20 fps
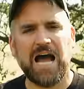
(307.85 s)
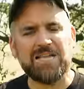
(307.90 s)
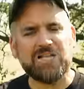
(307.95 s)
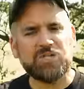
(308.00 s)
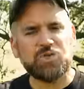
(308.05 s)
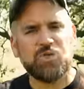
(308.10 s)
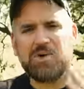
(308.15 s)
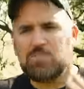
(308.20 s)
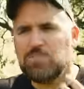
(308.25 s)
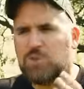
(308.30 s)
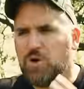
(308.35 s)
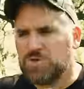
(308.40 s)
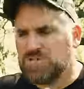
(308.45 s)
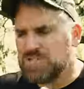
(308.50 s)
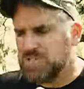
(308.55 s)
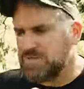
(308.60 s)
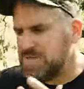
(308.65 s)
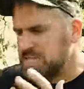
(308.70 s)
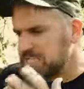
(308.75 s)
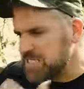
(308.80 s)
I swear
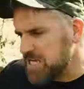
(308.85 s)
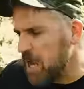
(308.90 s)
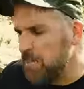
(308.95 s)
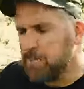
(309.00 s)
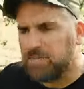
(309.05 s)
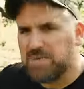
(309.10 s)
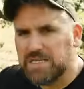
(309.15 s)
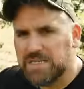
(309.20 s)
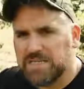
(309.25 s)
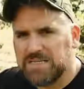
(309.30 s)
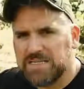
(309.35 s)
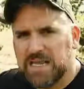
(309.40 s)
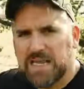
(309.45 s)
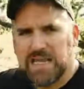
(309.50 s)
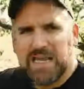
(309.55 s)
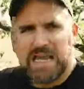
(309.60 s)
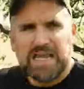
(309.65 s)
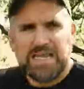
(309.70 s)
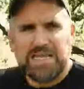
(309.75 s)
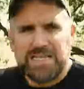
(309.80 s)
most of these companies
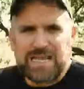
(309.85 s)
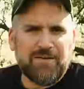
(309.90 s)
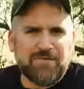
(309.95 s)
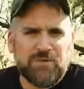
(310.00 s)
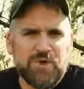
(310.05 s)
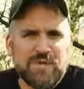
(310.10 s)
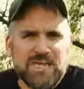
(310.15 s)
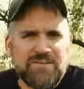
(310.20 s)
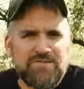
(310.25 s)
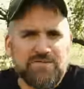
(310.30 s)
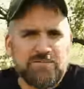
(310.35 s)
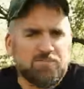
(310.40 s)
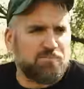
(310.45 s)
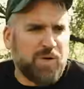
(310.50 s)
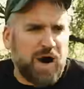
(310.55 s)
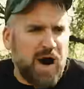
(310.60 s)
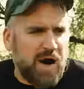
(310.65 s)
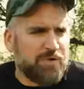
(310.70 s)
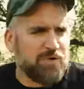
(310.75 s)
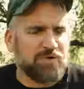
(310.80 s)
never even
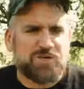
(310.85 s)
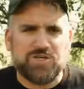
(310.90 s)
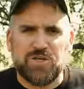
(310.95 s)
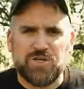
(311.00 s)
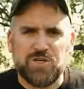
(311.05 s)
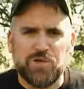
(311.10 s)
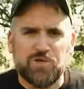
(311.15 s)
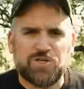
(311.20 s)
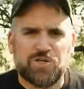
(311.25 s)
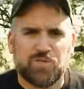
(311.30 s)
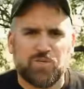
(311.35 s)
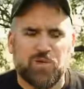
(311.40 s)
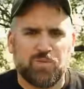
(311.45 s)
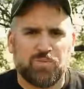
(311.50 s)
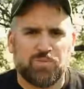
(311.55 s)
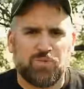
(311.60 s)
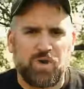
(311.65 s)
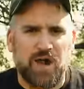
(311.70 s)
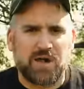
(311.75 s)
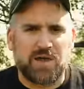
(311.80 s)
bother to use their
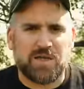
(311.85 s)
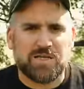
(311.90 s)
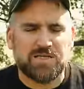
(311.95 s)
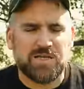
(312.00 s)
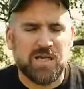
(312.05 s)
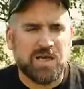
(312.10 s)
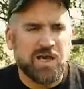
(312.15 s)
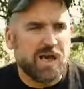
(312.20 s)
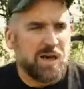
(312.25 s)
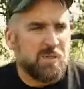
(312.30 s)
own products